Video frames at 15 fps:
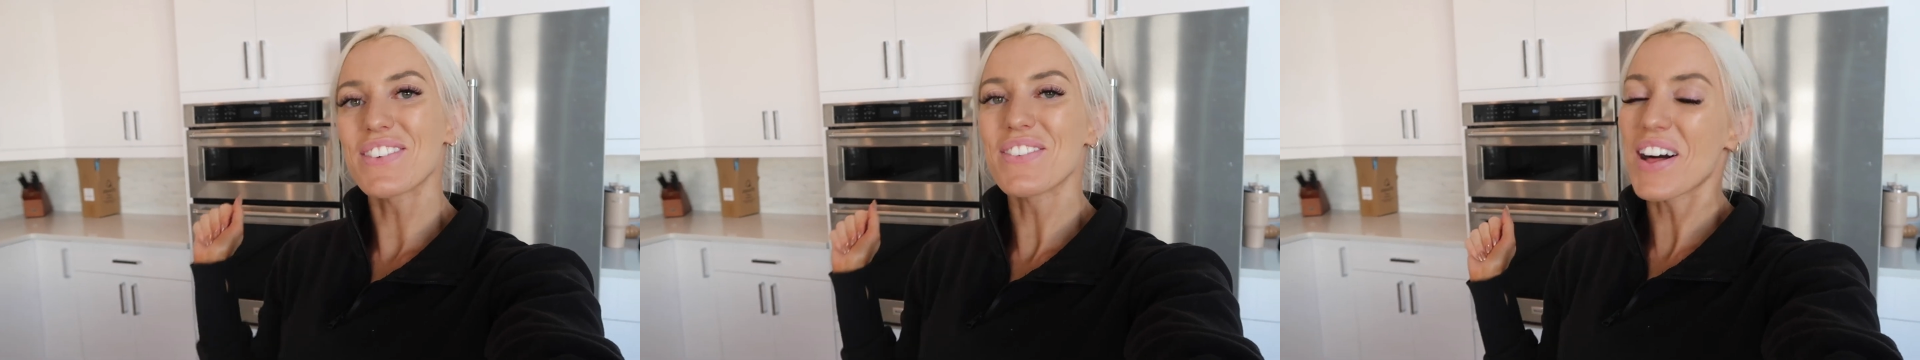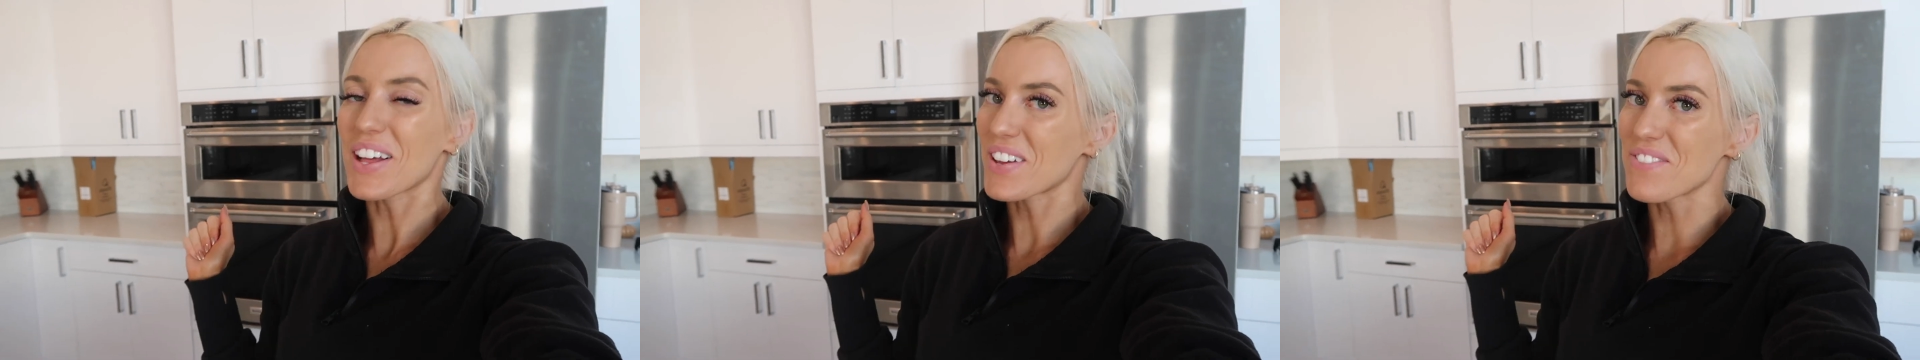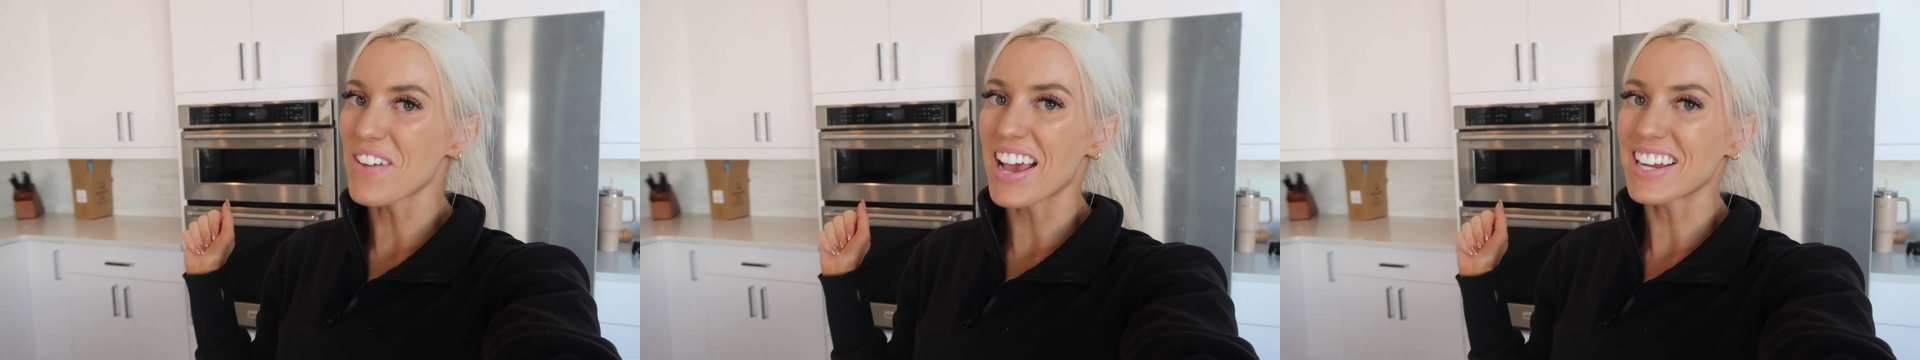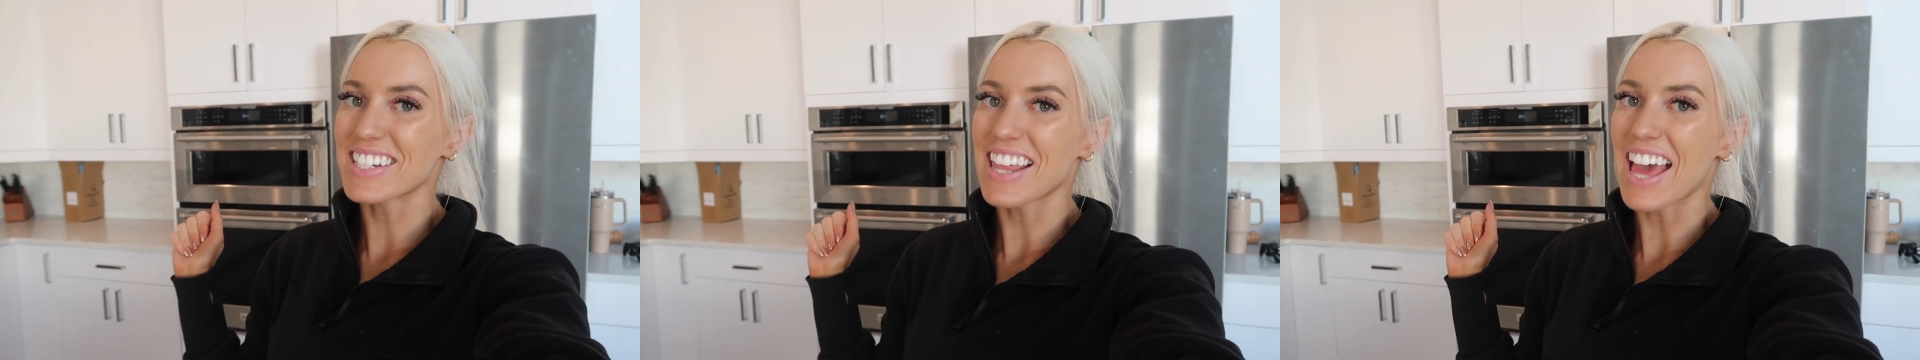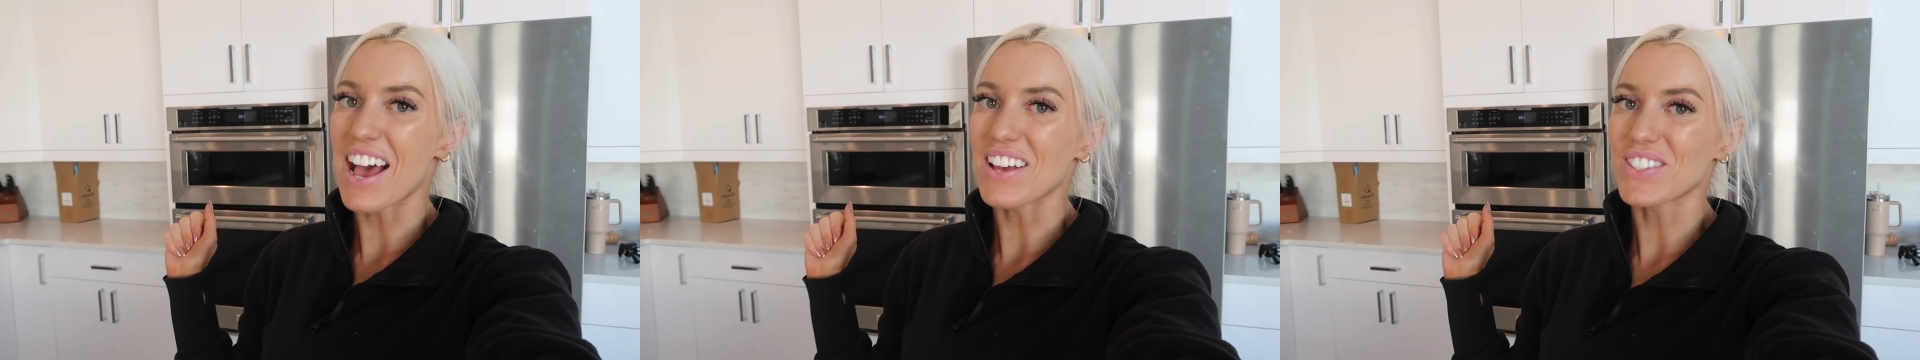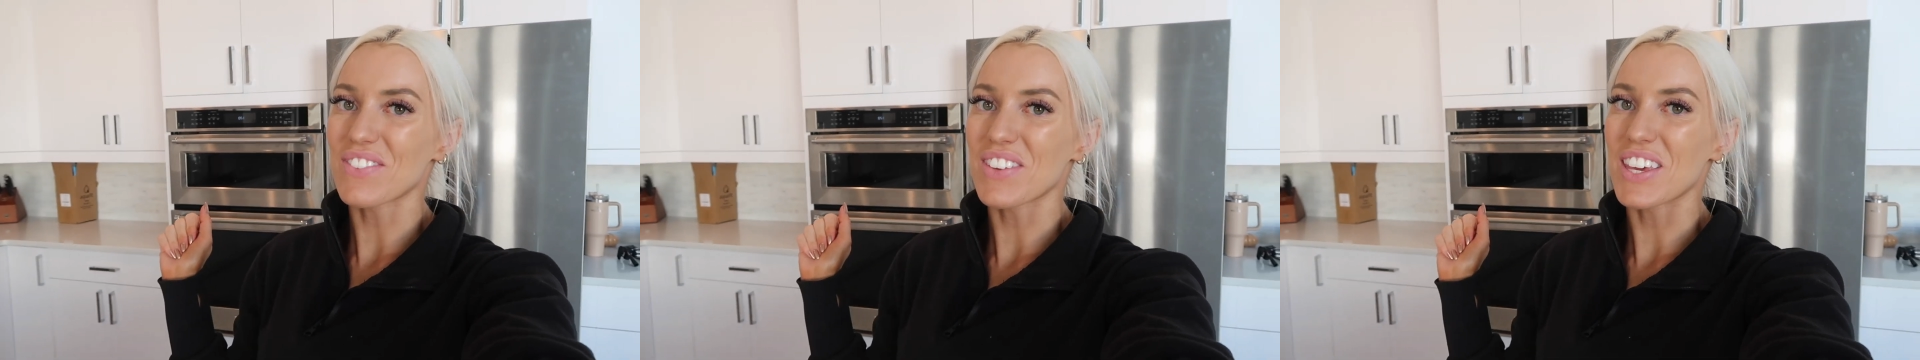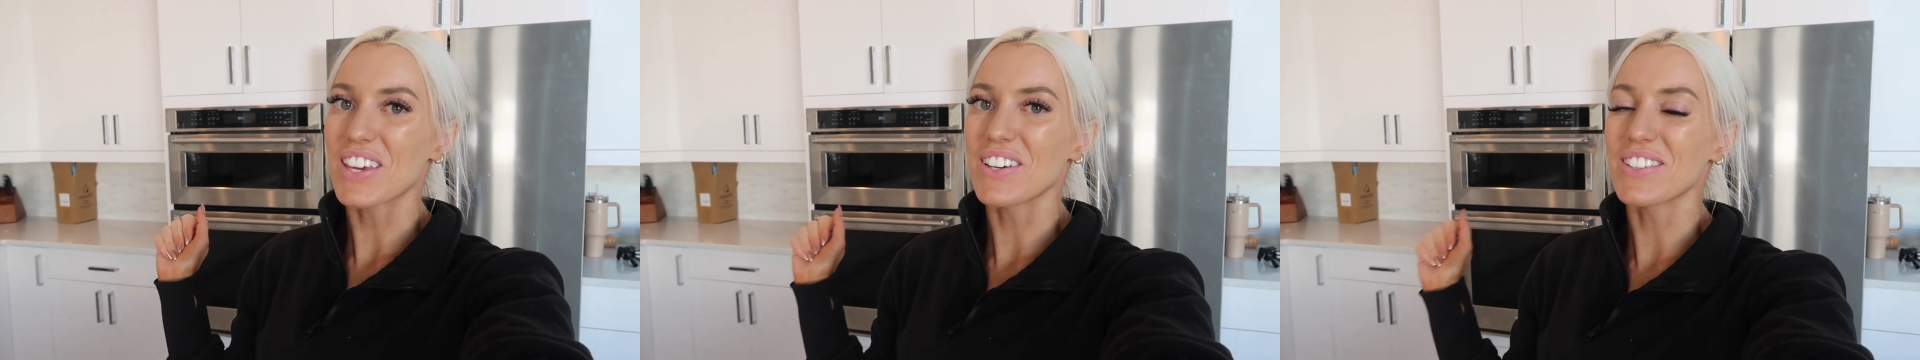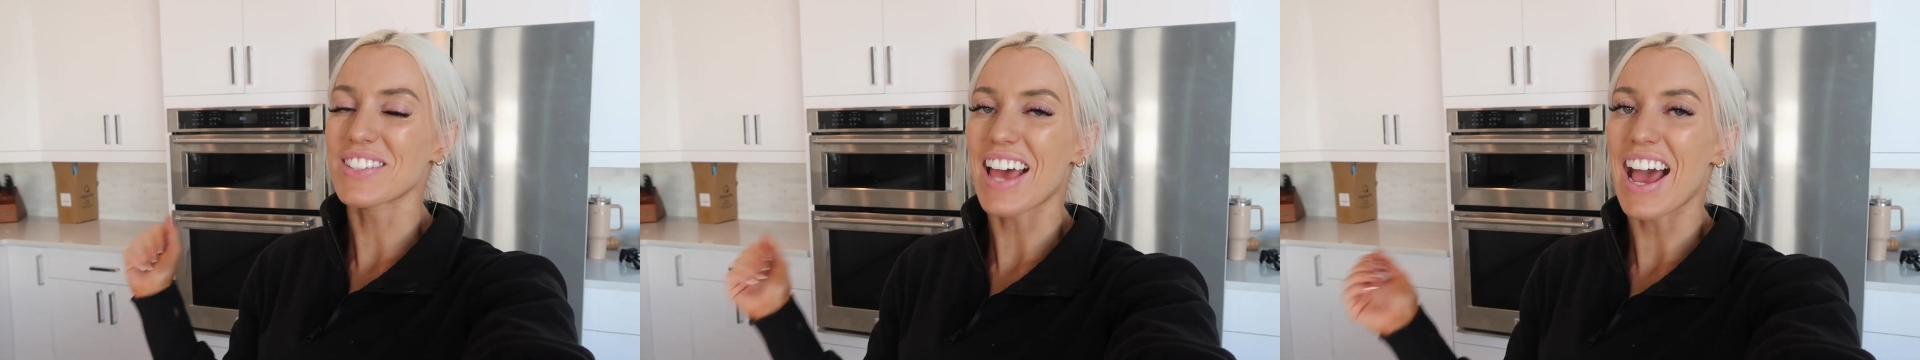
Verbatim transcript: welcome back to the House of Hughes.